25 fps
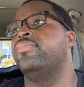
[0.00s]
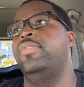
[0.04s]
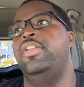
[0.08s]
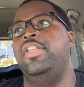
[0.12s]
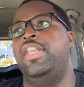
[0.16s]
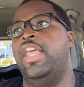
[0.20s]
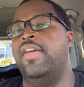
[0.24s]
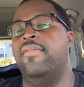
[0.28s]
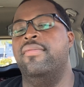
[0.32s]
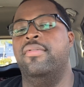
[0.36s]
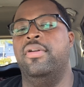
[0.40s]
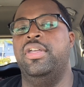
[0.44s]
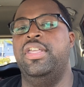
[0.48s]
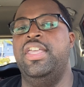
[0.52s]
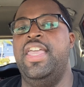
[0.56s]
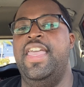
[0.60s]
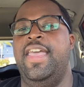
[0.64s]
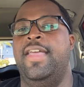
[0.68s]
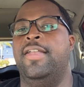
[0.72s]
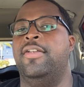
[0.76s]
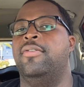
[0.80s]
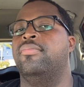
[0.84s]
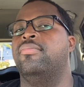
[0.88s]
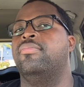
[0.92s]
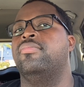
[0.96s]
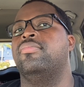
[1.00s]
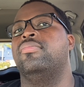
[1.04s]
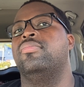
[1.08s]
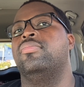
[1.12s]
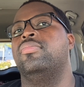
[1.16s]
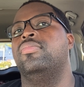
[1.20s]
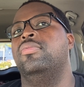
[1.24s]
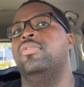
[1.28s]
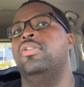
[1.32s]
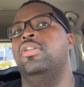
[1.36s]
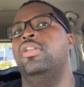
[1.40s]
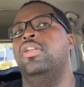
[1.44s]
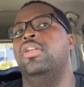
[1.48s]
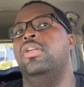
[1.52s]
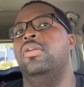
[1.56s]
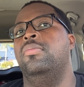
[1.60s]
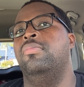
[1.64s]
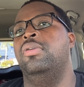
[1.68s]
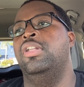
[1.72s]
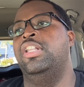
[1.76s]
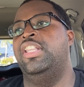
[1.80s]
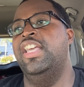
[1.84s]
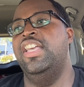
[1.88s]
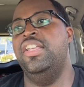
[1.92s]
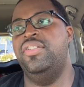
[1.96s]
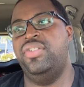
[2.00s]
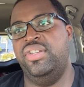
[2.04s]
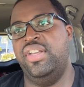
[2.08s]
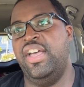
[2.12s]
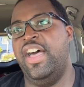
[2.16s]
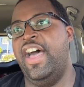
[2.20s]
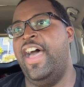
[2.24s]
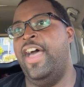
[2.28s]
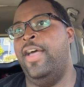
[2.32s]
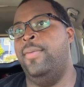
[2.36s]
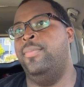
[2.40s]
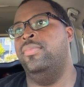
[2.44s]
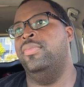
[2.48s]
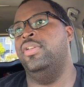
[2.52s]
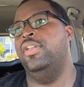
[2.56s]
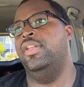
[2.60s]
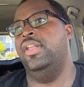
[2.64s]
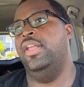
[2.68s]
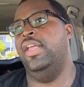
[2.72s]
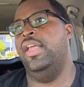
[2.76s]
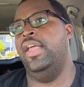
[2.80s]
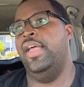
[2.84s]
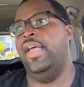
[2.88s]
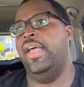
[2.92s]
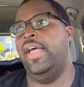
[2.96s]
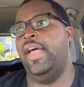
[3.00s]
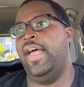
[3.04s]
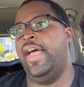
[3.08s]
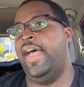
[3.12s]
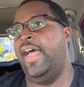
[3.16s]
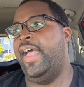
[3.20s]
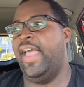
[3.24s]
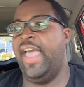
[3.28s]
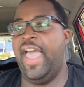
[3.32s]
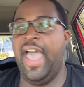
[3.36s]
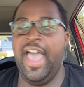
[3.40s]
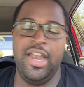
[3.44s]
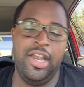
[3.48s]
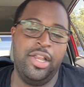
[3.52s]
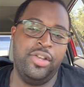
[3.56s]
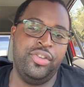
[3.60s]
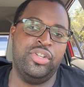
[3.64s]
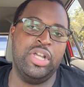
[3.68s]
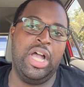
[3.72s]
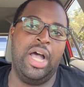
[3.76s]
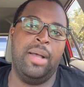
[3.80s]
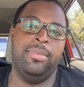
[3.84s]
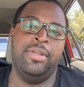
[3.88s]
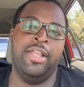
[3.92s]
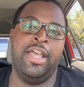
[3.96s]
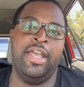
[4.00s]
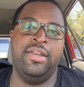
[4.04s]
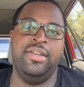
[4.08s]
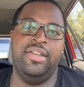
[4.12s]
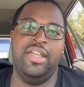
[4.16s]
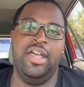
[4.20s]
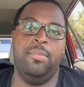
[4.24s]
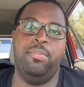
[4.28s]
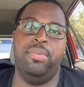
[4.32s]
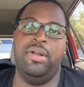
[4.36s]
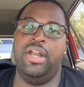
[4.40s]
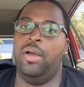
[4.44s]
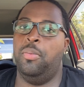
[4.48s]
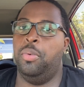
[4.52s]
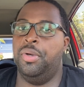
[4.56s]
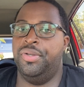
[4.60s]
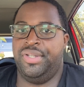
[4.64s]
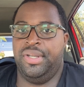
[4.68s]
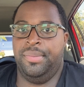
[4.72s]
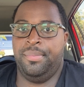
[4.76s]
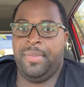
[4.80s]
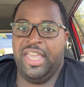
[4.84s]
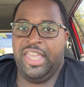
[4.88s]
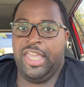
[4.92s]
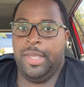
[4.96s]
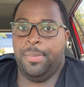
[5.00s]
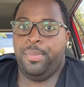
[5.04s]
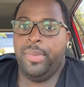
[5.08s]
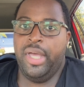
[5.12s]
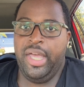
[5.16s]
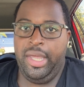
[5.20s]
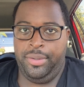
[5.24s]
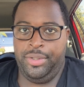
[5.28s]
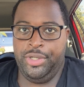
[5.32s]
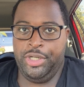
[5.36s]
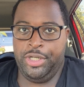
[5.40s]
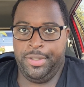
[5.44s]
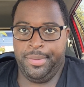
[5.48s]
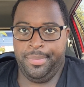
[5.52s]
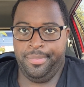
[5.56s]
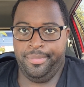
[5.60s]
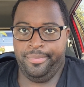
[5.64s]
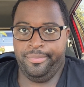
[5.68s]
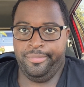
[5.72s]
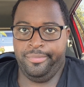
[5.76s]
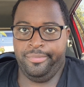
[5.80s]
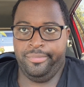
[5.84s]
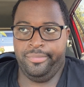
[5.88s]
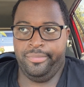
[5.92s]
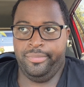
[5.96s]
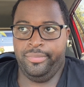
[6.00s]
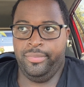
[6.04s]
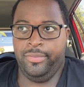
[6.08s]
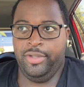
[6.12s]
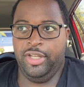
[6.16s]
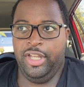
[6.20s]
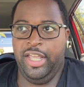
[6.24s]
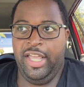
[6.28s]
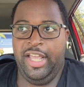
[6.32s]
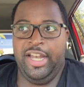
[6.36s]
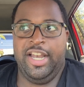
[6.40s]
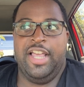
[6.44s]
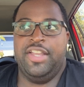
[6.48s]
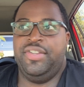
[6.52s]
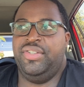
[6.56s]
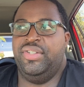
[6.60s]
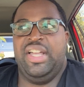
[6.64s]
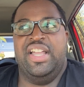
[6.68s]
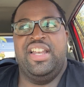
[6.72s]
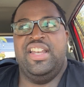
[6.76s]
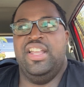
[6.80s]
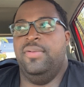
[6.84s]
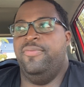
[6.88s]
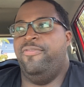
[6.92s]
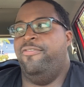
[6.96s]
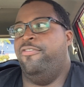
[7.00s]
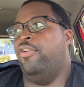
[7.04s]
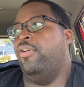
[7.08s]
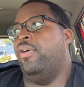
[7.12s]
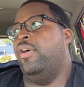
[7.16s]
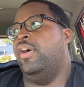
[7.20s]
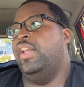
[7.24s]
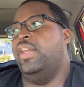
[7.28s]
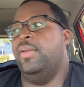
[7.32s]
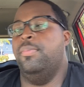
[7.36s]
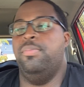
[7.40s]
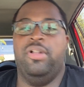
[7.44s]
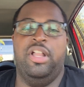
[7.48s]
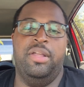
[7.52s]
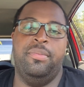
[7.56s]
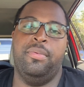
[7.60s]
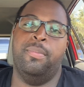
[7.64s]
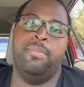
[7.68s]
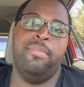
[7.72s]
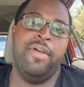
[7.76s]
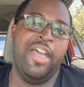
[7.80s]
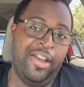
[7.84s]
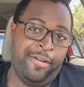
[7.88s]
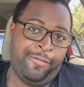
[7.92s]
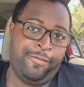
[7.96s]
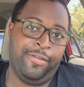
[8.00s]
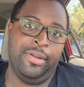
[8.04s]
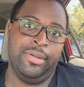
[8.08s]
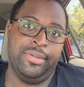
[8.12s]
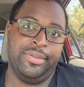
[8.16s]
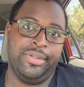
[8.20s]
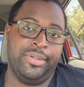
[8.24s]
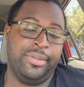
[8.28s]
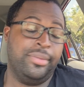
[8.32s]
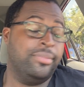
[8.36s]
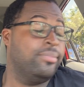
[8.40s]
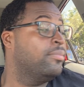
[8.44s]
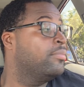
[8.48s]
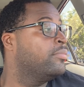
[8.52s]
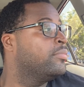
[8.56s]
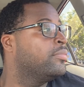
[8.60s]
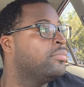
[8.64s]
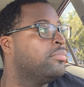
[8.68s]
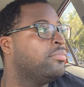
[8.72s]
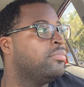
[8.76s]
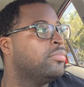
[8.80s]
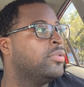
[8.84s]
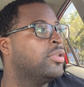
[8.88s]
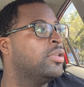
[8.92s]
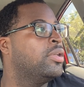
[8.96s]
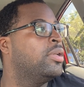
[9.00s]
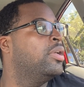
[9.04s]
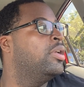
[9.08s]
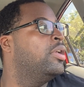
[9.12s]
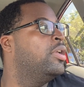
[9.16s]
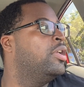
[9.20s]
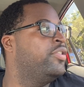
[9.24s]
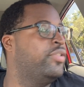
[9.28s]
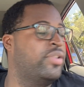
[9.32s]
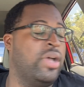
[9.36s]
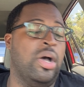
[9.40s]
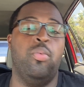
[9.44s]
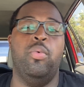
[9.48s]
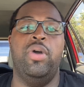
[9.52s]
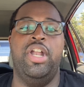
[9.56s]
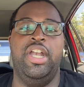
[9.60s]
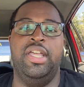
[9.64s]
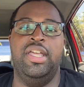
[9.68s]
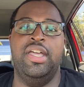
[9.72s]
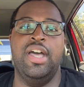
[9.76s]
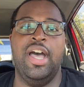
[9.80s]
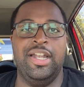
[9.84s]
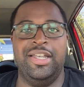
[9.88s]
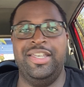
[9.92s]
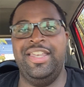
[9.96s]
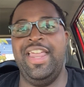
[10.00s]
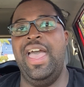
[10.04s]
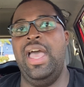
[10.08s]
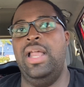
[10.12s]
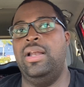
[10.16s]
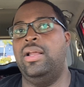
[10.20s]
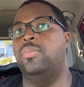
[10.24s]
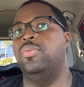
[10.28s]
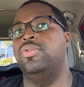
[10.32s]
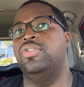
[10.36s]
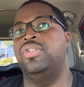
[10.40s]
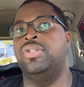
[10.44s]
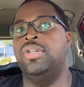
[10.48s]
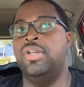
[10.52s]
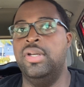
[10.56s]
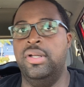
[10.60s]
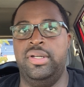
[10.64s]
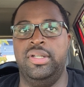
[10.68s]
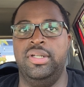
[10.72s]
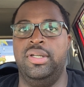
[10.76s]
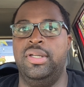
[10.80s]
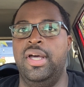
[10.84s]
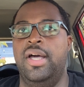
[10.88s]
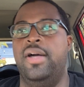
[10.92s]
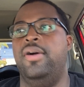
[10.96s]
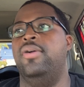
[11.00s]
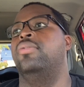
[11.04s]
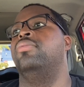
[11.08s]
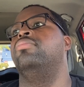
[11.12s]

Never again. But this time, I had a job lined up, but I wasn't making much. And I signed up for unemployment benefits. So I went and got that. I was good to go.